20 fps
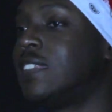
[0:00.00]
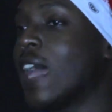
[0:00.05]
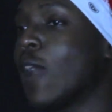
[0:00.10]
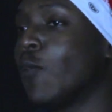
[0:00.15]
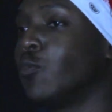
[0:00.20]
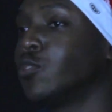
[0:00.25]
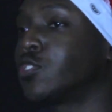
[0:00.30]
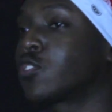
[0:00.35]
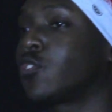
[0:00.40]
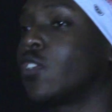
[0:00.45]
That
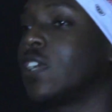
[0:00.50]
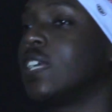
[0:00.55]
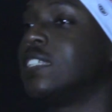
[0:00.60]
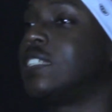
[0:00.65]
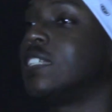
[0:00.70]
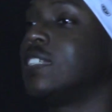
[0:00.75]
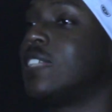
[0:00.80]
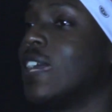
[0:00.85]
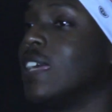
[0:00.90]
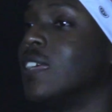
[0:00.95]
was
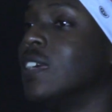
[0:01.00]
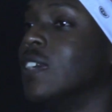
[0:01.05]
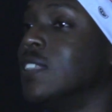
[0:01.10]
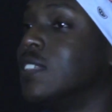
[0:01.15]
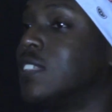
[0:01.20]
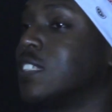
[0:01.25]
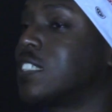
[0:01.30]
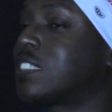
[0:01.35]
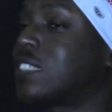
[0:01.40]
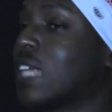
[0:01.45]
crazy that
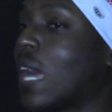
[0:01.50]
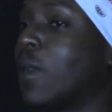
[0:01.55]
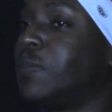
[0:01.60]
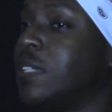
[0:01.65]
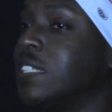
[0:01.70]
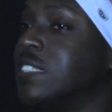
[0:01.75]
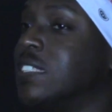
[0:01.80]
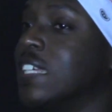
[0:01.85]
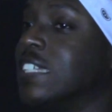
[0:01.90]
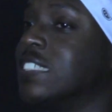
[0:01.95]
to stop
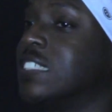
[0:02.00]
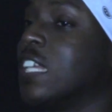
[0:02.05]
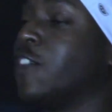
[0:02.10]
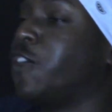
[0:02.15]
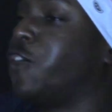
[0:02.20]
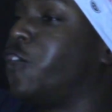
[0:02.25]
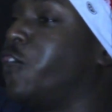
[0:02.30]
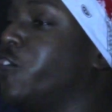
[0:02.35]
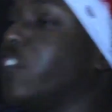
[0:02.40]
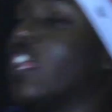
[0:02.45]
these niggas, they
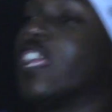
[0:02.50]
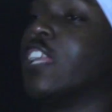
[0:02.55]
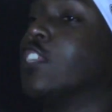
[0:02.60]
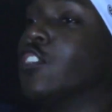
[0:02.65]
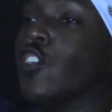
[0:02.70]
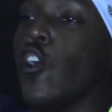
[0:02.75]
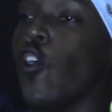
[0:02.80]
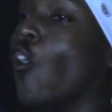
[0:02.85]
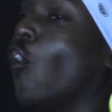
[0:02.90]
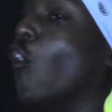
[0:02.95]
flooded
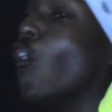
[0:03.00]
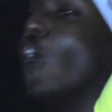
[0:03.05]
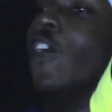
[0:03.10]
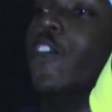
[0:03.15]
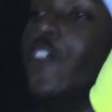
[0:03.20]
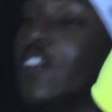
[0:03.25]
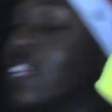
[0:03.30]
the whole